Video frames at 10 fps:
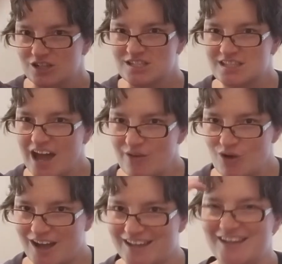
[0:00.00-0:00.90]

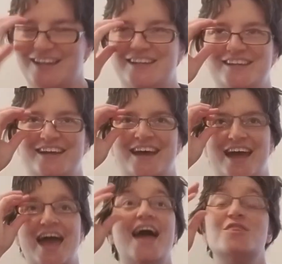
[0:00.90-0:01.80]
skyrocketed.
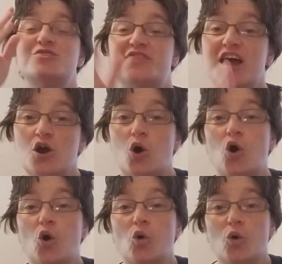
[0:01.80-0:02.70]
And their
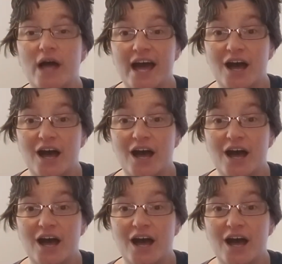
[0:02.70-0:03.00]
whole